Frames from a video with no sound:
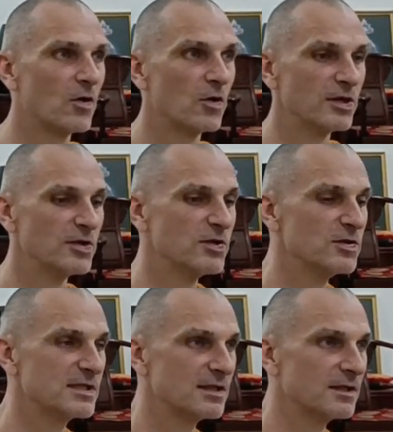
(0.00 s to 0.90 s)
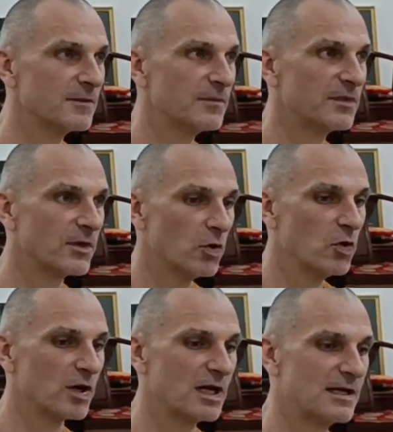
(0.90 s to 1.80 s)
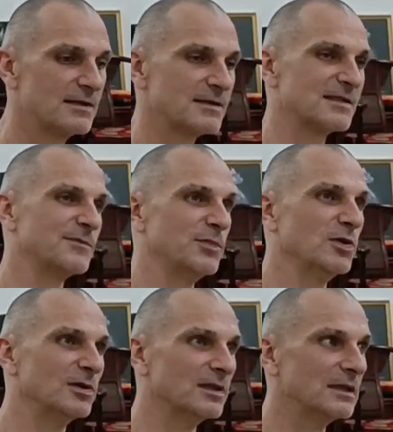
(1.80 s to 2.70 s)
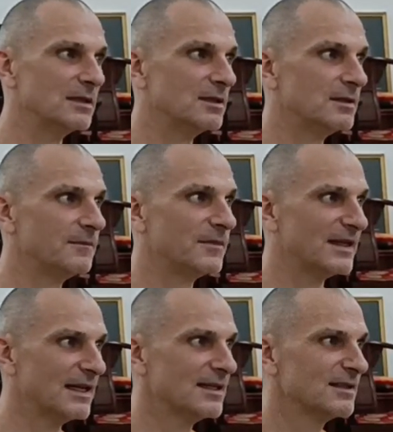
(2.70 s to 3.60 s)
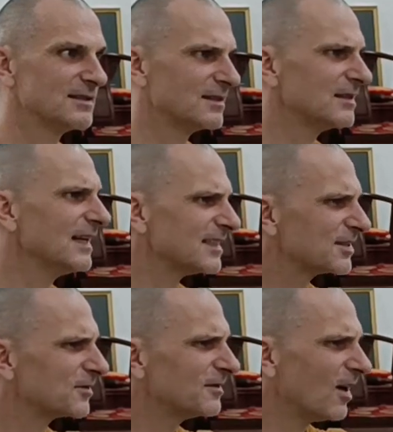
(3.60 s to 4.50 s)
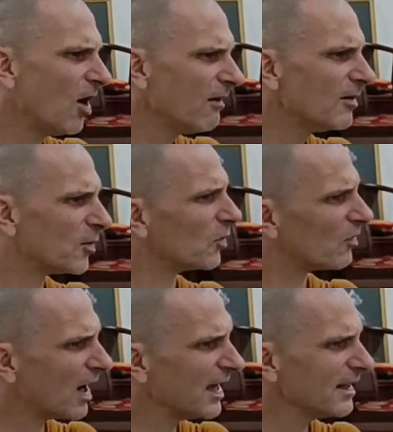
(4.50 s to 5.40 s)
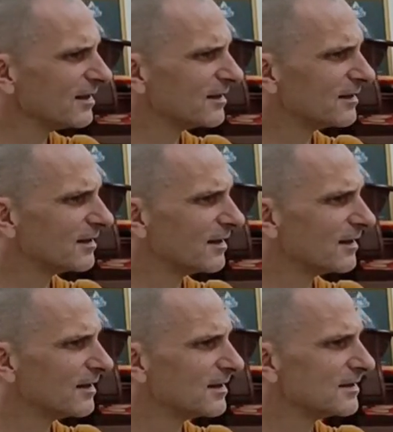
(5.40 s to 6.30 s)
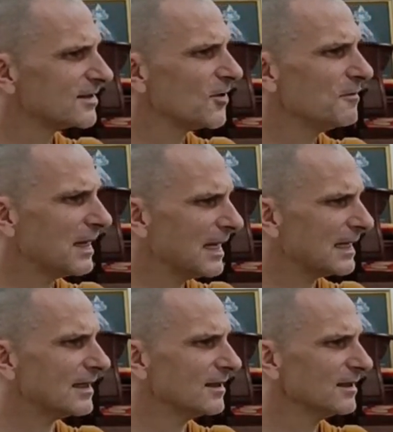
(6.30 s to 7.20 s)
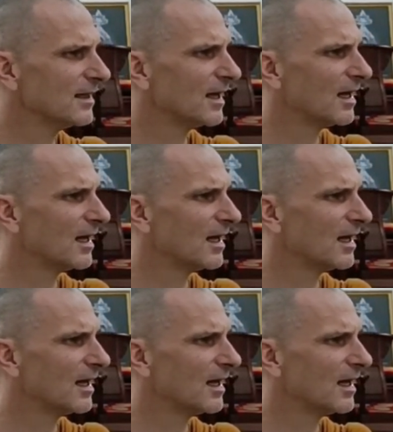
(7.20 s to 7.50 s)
Or you use the hook to pull. Yeah? Yeah, it's horrible, right? So mean.